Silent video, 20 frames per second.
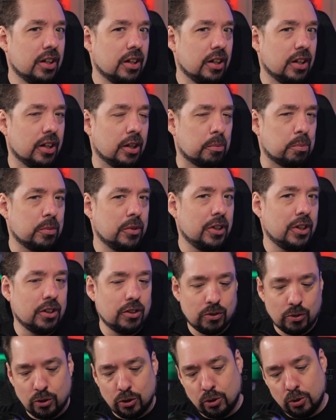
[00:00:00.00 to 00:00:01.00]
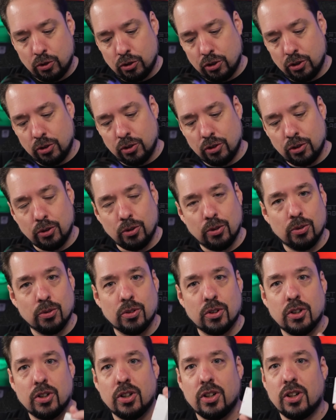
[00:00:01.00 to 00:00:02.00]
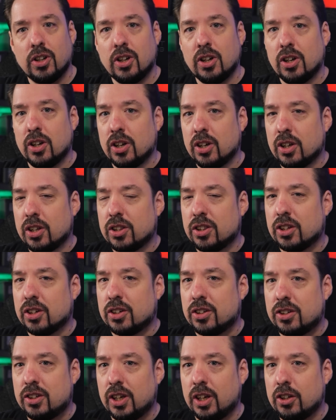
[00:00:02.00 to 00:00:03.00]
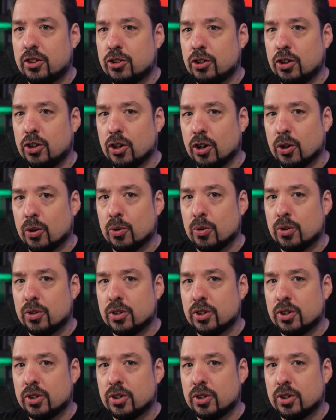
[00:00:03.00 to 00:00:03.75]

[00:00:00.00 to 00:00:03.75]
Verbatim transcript: Let me introduce you to the Dig2Go,